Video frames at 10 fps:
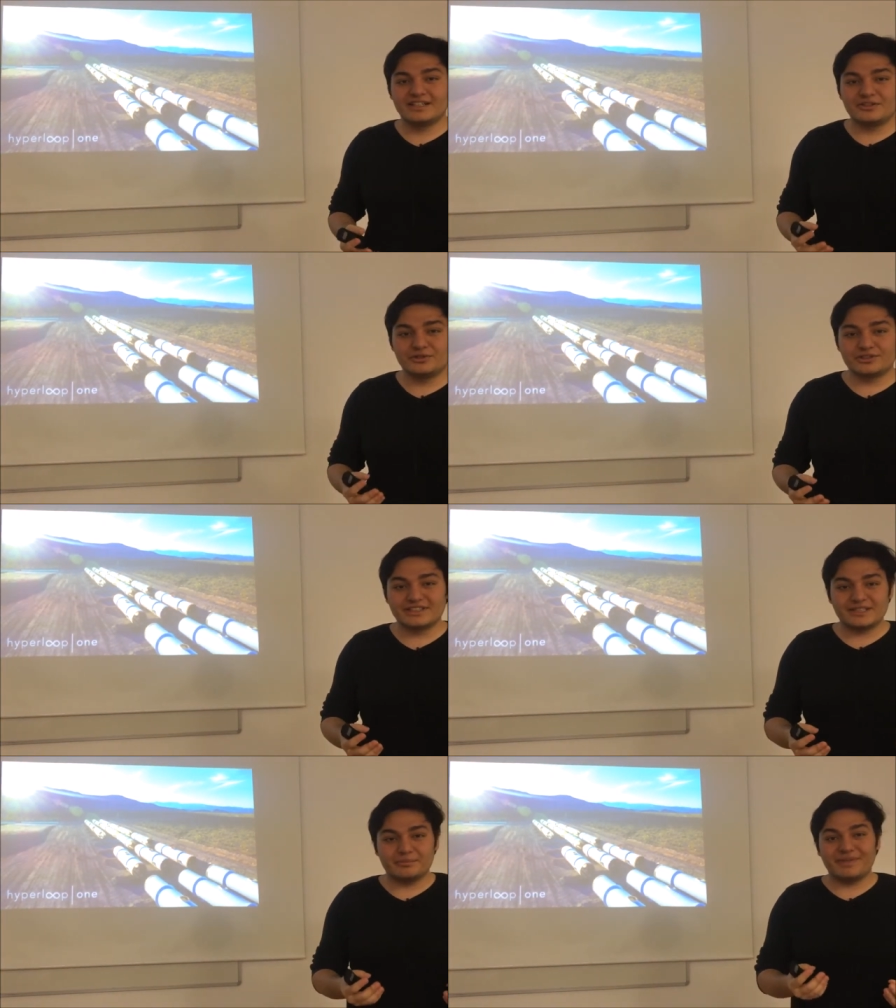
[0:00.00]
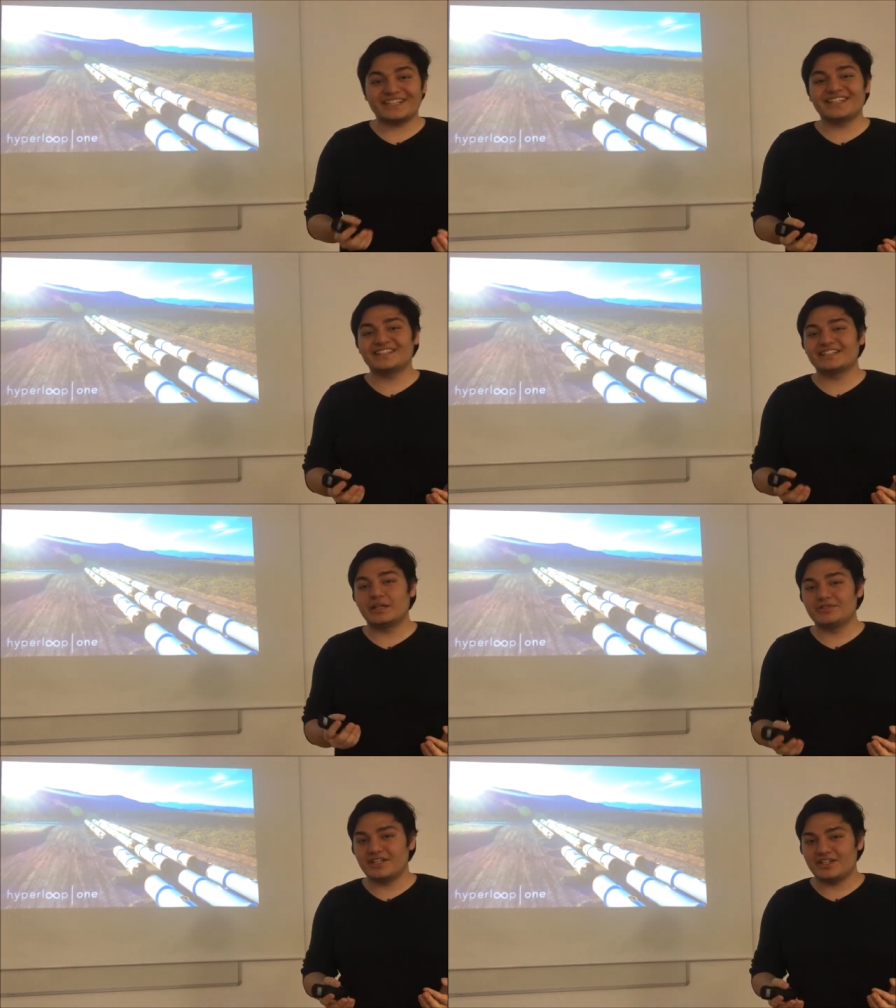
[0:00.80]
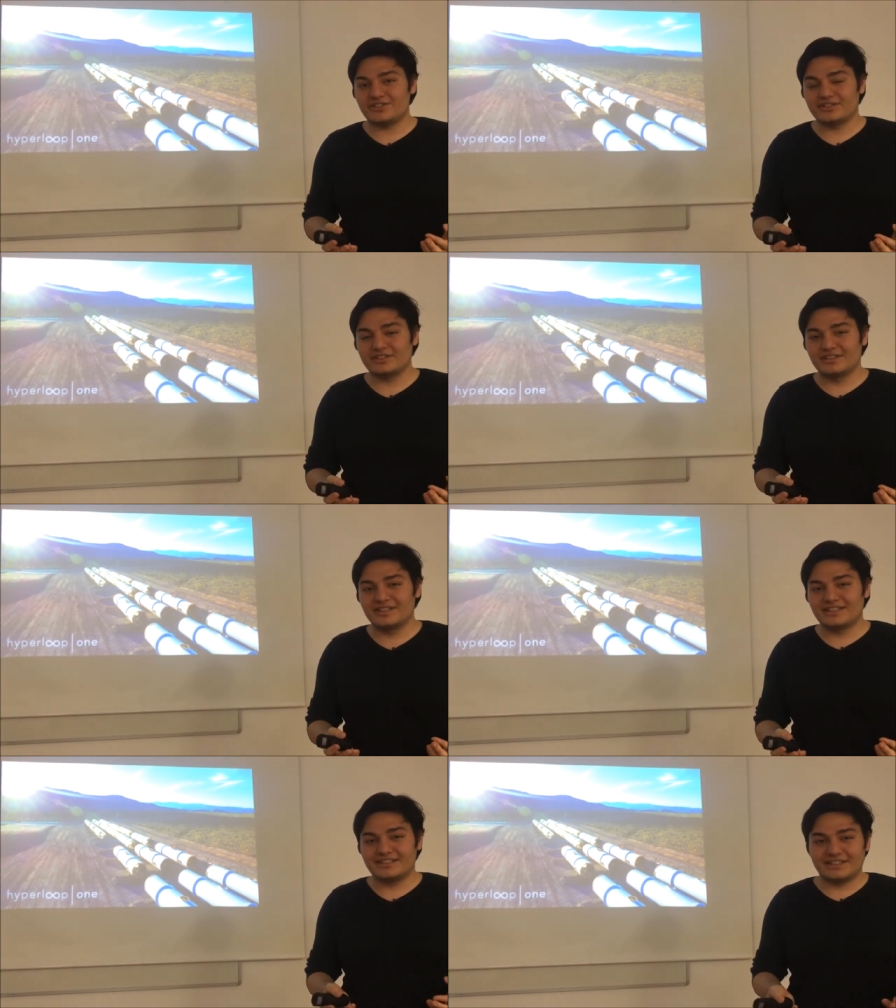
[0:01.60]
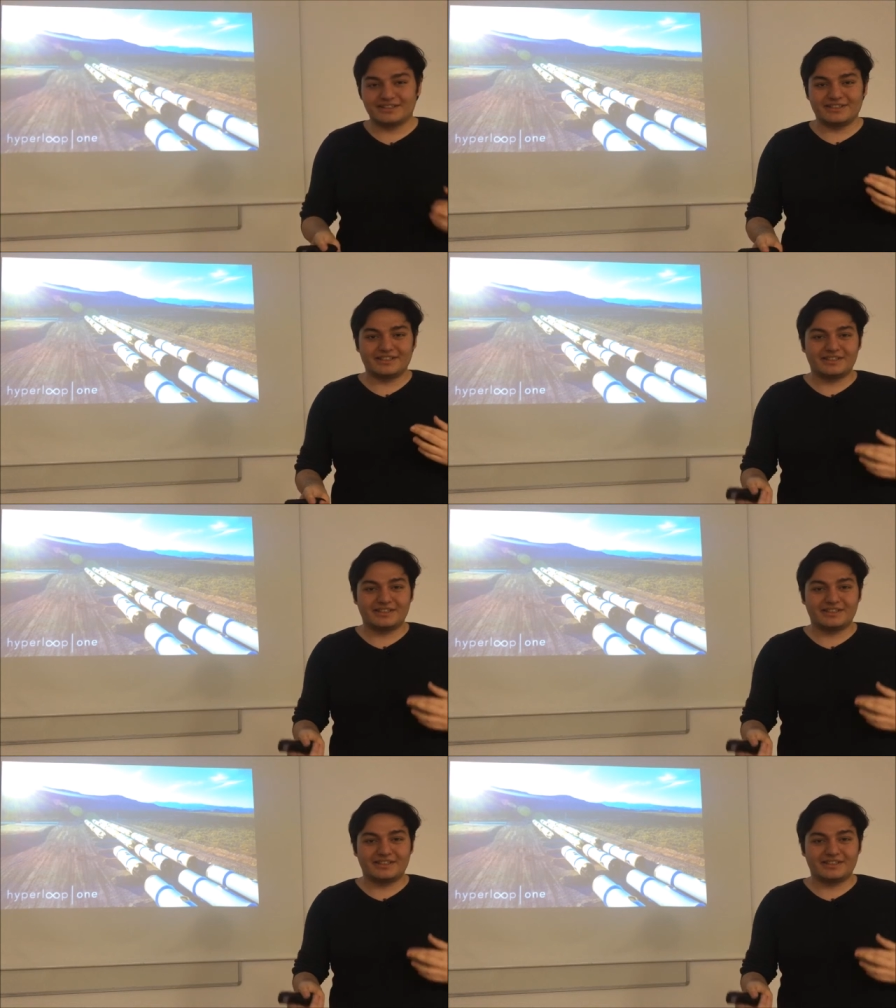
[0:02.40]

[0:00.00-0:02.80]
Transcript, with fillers: using magnetic levitation that,